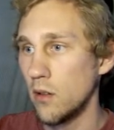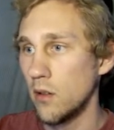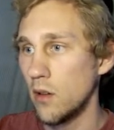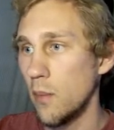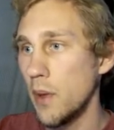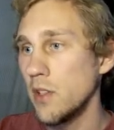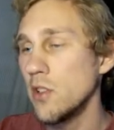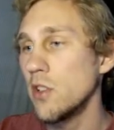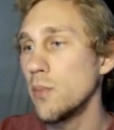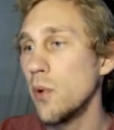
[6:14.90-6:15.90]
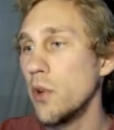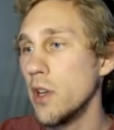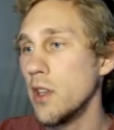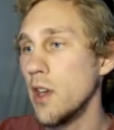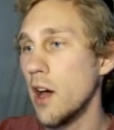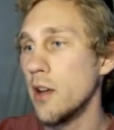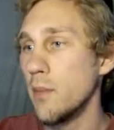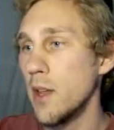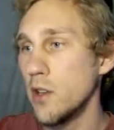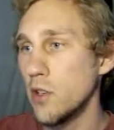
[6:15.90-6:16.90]
I'm basically just pulling in the item
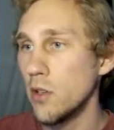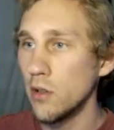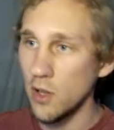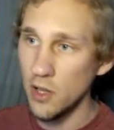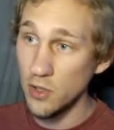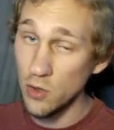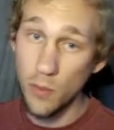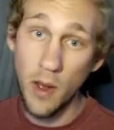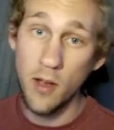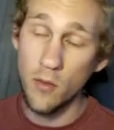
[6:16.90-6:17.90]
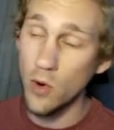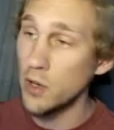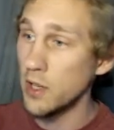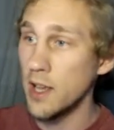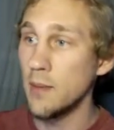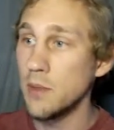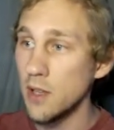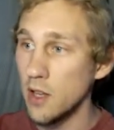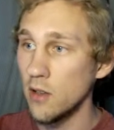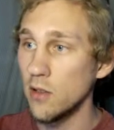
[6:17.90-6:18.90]
manager into my run game state.